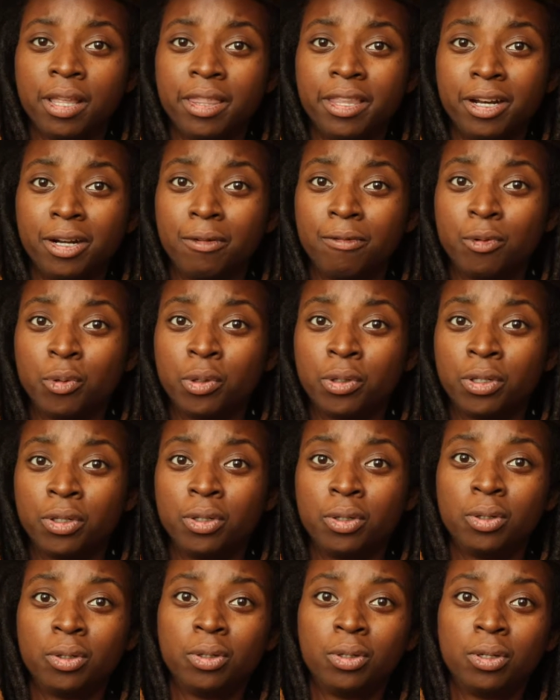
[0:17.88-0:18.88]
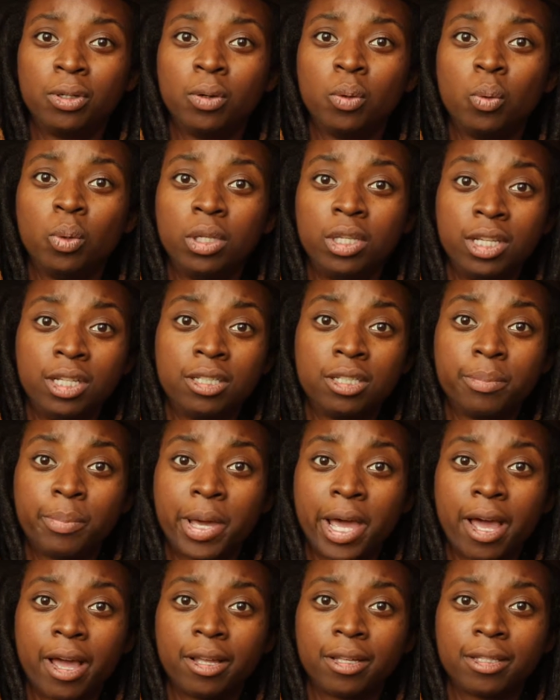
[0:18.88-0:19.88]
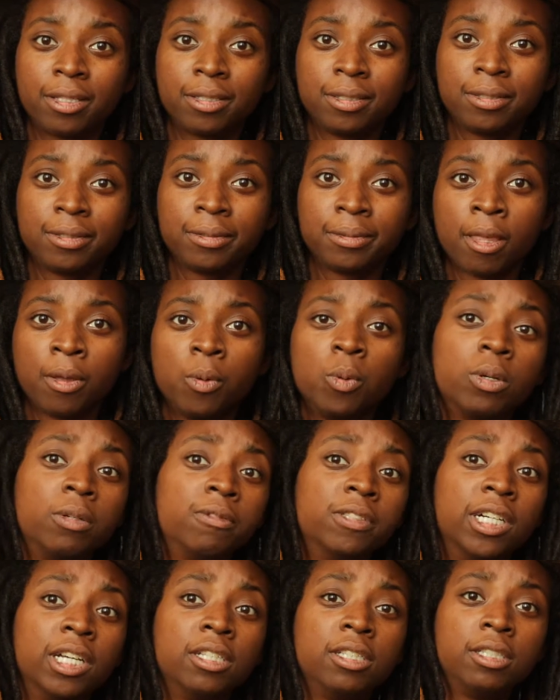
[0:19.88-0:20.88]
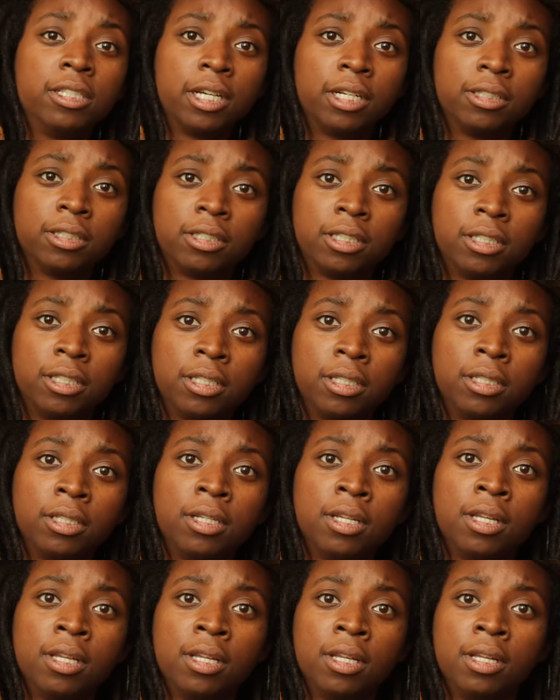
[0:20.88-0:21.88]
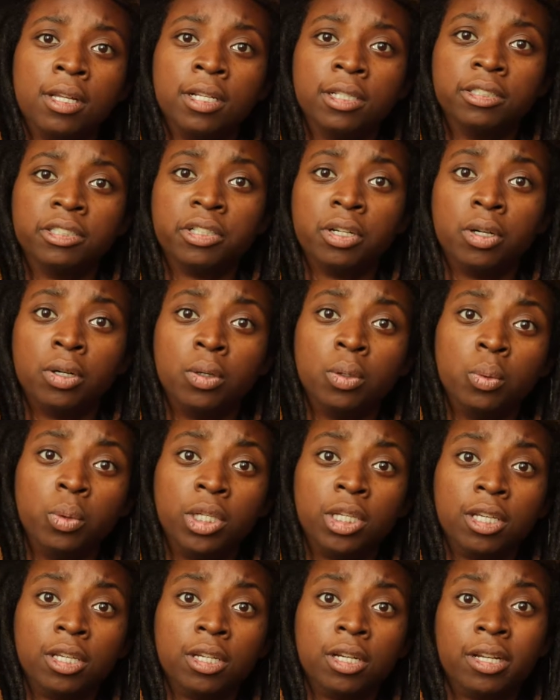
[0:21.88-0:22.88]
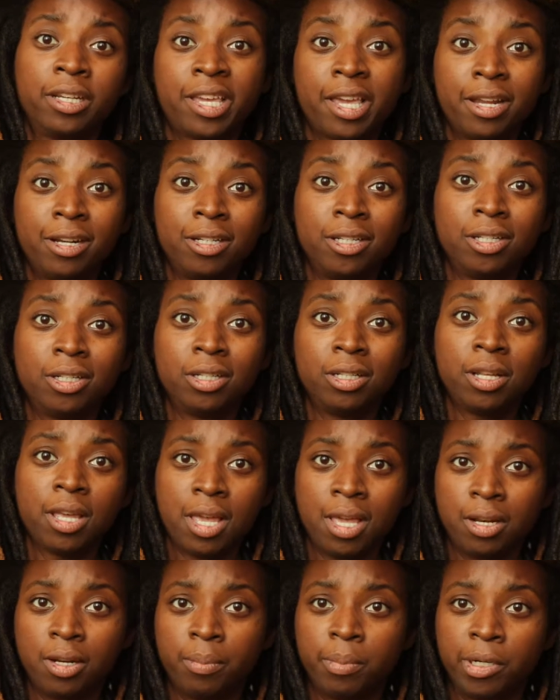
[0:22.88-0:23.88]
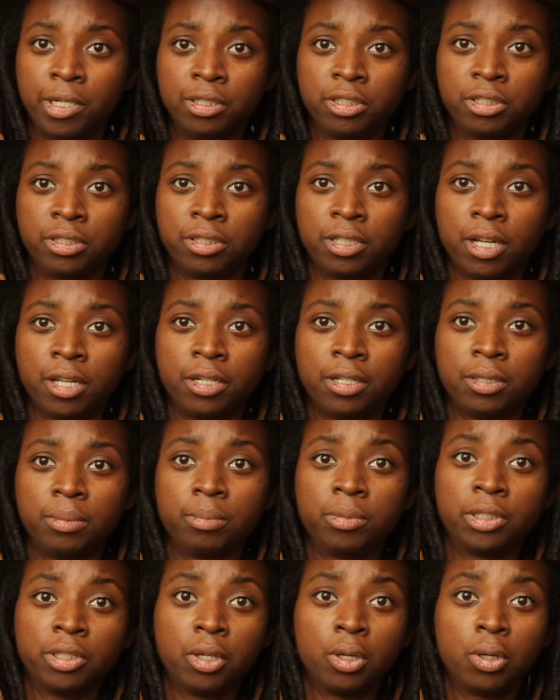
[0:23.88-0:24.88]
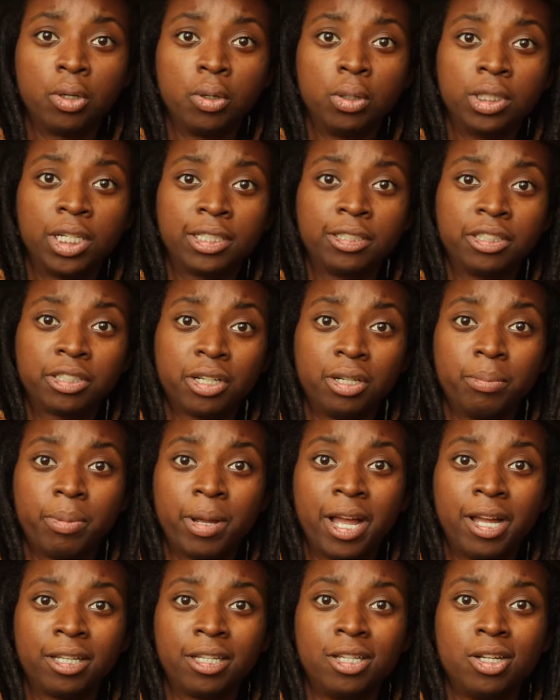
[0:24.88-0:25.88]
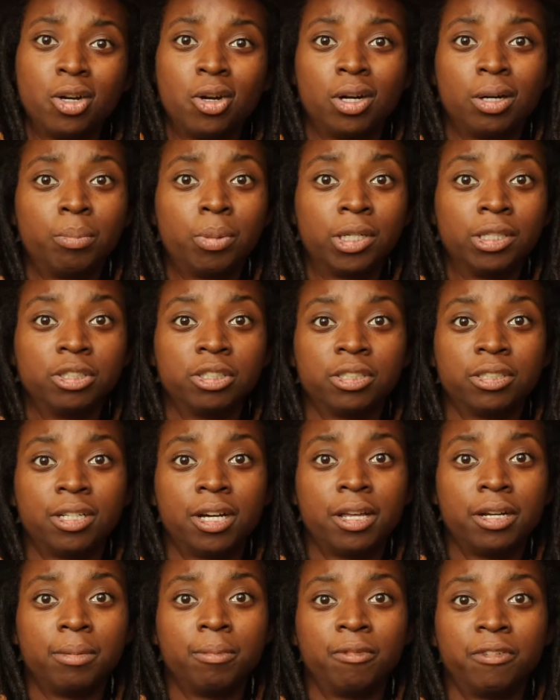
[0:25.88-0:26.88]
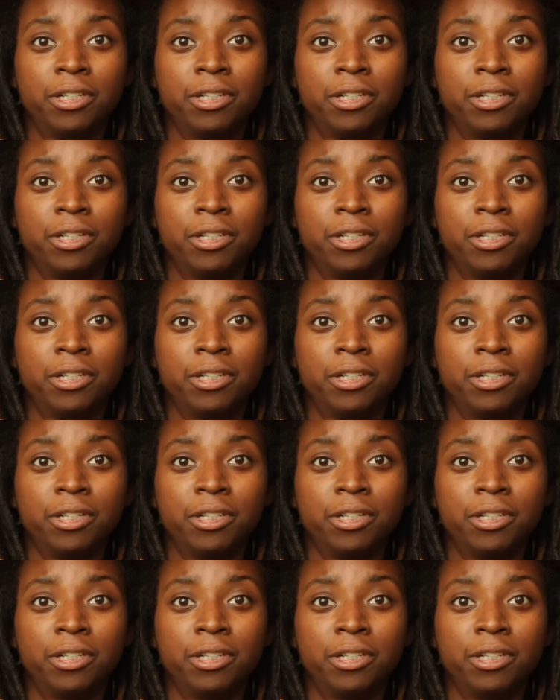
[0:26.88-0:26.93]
Therefore, we need to pack. We're flying Delta, so we get a carry on and a personal item. So let's start packing our personal item